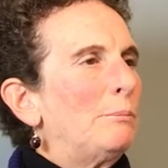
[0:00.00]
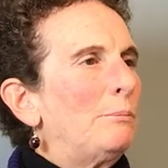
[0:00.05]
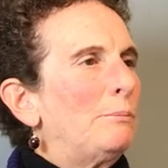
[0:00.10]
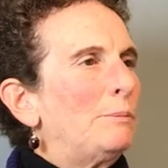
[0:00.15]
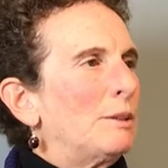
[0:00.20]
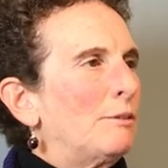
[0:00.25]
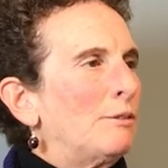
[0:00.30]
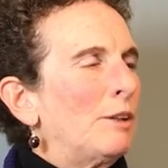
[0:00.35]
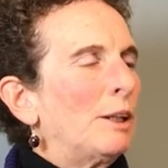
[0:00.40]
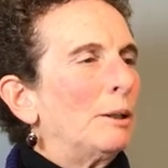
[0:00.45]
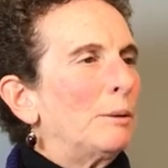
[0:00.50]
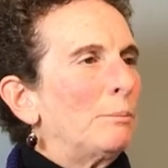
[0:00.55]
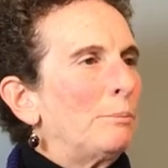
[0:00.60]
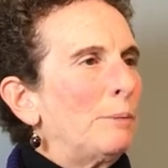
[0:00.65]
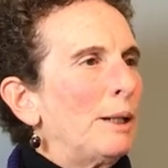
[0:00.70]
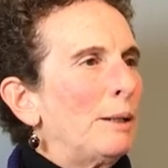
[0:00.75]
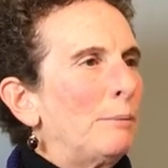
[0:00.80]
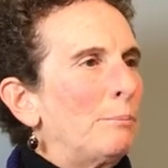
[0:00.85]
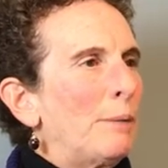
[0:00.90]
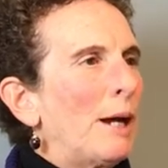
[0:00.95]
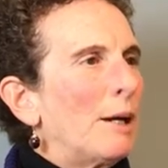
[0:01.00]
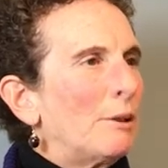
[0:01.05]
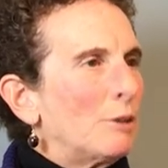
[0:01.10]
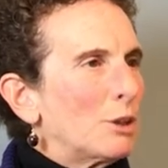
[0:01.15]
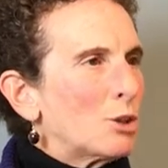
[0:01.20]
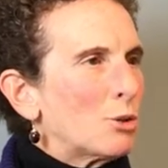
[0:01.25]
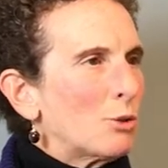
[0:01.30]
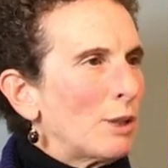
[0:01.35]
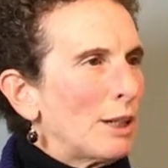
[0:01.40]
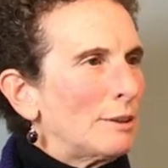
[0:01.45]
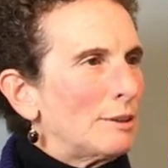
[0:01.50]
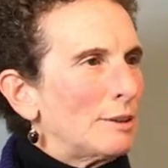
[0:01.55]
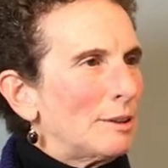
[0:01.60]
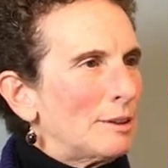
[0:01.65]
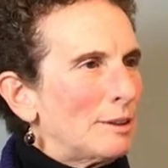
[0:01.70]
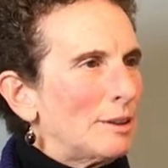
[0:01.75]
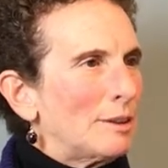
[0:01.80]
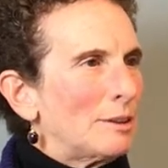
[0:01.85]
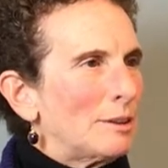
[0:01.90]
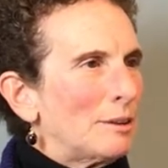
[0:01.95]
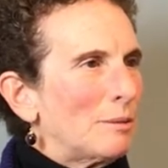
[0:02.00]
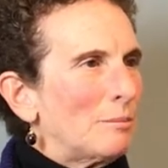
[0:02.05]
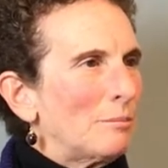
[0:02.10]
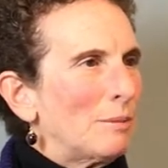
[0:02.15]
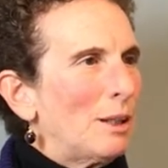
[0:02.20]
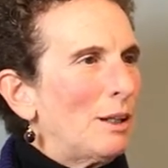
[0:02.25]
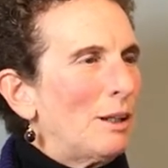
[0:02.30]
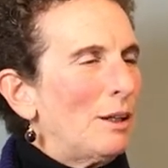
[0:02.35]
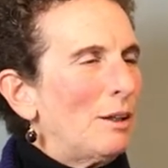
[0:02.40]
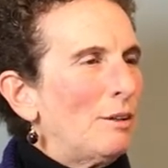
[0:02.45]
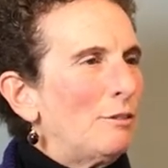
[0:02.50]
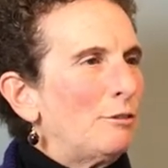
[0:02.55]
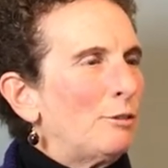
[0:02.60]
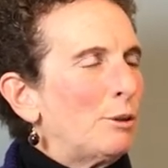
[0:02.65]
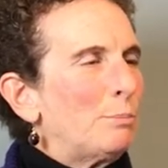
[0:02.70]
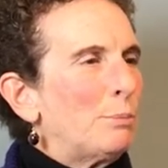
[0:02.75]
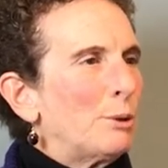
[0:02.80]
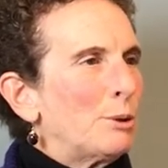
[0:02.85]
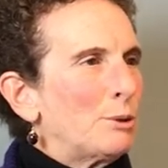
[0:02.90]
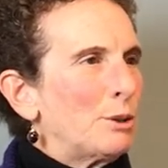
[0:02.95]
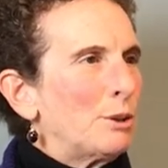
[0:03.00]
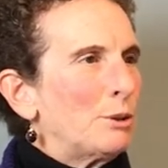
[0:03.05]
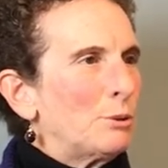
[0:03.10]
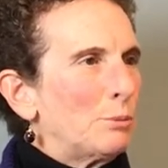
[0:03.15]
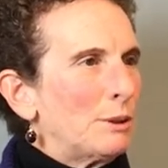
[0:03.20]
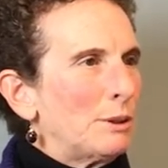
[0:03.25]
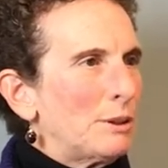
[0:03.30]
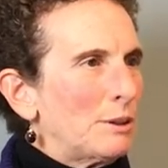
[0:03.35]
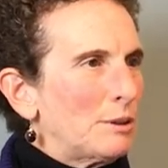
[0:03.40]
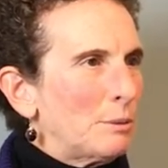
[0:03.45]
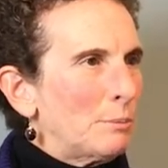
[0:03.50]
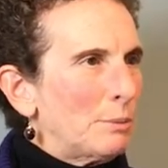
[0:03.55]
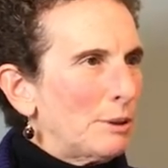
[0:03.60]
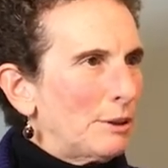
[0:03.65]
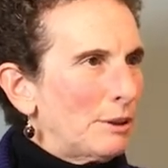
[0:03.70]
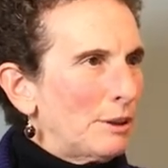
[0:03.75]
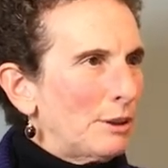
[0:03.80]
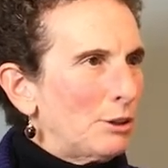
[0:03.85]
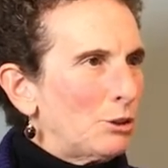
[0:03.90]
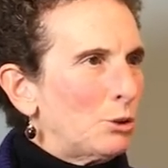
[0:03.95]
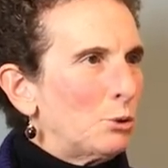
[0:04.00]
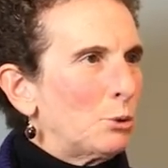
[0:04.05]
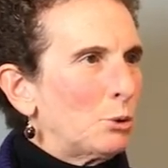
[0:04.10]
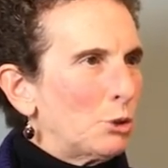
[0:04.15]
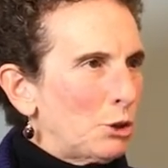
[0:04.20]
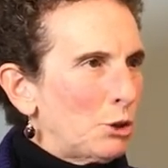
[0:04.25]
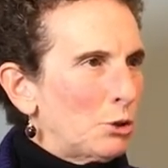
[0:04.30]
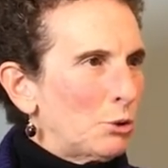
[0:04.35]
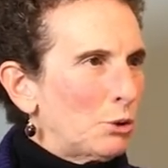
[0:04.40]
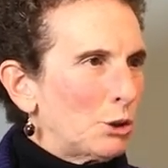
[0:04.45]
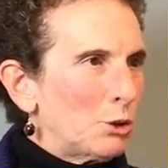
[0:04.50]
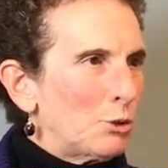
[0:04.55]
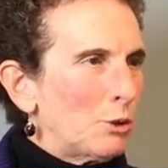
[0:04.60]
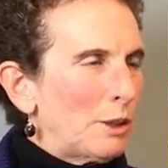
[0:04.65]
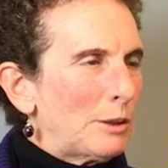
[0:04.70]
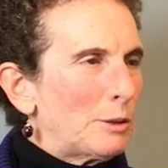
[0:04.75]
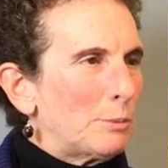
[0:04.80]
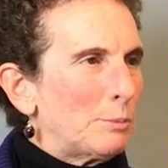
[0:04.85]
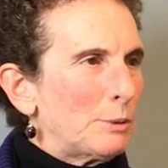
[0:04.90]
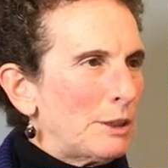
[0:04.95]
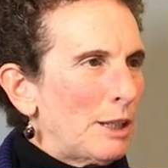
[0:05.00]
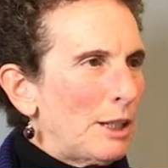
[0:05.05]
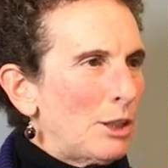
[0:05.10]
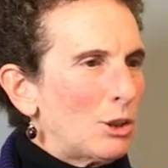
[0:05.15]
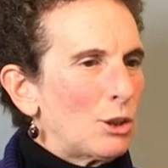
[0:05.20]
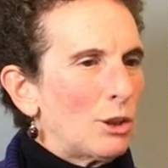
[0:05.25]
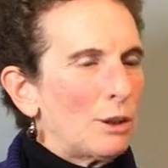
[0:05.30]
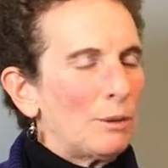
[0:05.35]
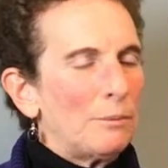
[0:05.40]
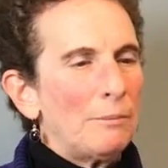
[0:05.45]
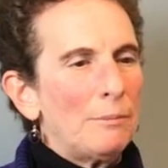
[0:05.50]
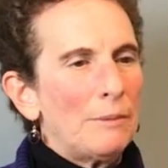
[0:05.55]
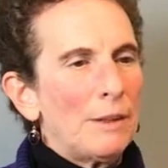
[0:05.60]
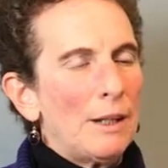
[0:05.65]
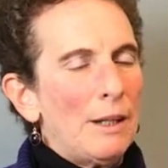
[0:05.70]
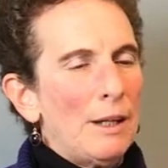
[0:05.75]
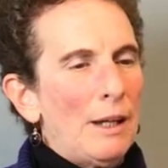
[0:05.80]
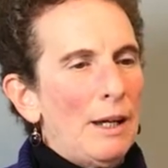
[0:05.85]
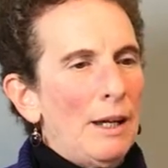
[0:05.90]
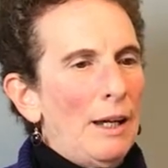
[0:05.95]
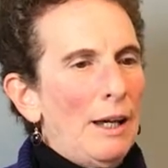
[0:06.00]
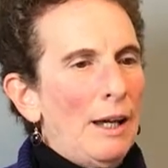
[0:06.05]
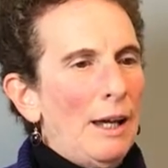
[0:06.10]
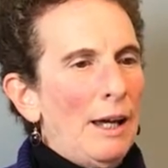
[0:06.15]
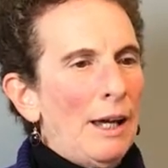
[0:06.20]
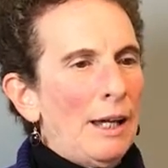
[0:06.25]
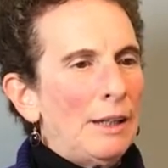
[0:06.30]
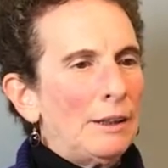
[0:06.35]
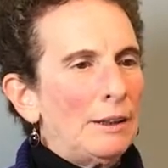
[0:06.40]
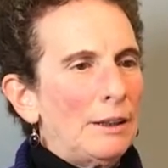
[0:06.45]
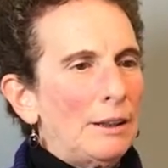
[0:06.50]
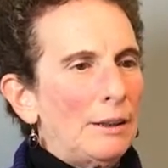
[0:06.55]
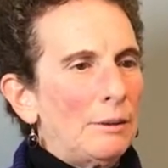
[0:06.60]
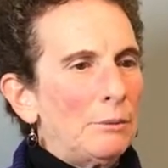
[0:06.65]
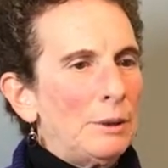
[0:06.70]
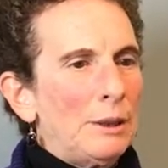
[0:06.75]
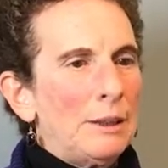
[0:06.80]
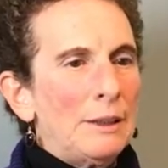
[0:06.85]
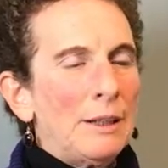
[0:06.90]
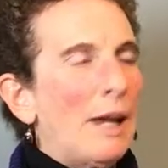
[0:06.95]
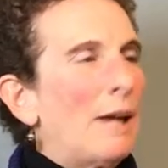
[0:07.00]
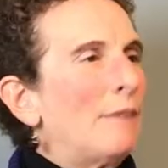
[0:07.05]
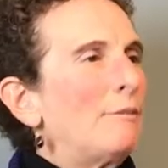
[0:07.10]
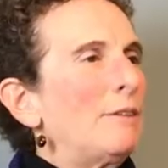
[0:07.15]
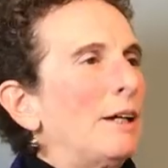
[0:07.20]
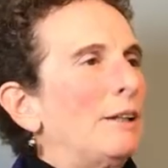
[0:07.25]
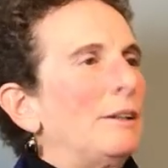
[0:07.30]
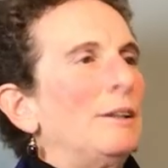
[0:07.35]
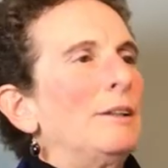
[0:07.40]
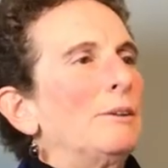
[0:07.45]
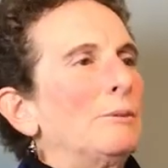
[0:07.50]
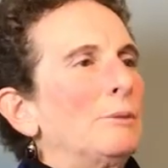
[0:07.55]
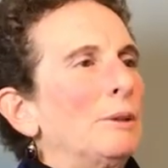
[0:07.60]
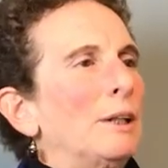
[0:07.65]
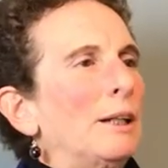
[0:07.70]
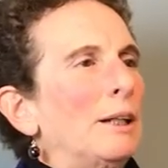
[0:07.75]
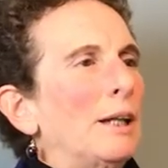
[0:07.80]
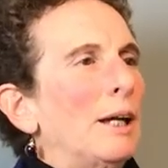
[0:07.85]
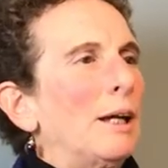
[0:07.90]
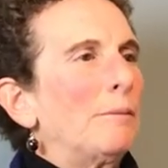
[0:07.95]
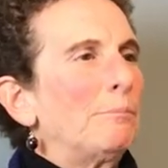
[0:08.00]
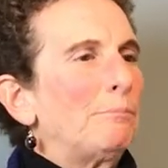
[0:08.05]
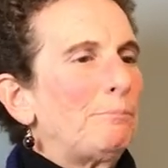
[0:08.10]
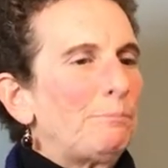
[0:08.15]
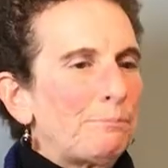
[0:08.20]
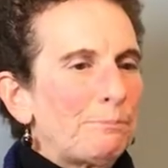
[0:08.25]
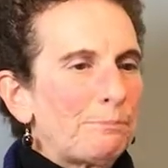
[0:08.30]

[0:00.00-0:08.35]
develop a paratransit system for persons with disabilities, door-to-door transportation. And we didn't have that here when I came.